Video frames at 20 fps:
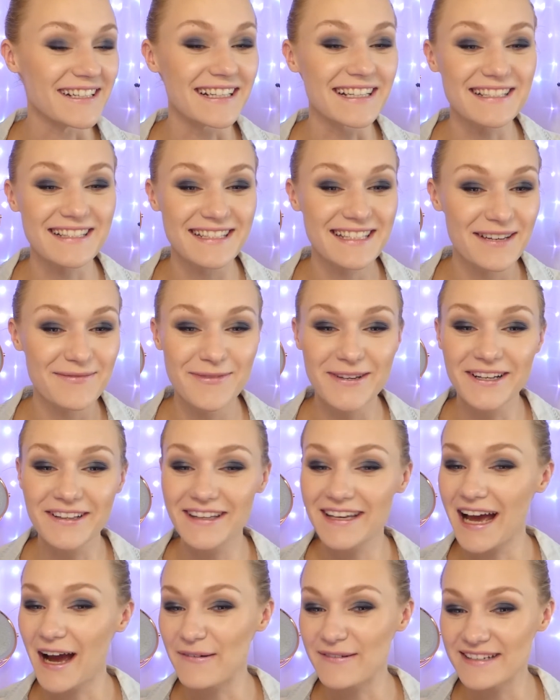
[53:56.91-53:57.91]
because
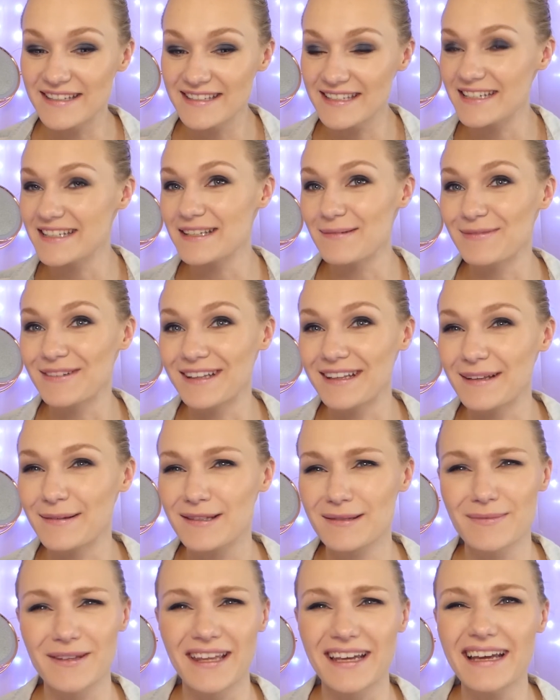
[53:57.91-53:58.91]
typically I would see something like
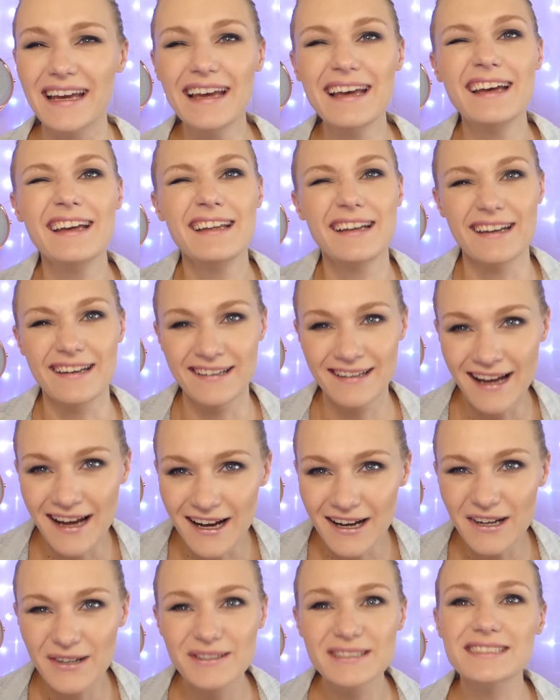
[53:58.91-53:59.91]
this be like,
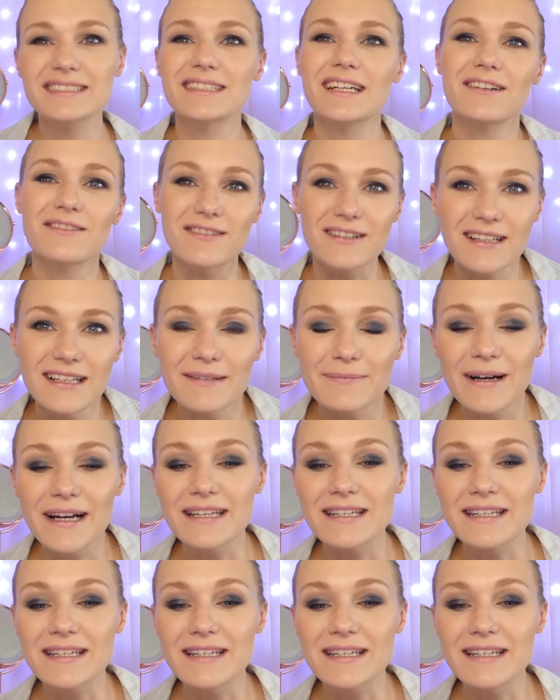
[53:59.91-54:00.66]
no, it's not really my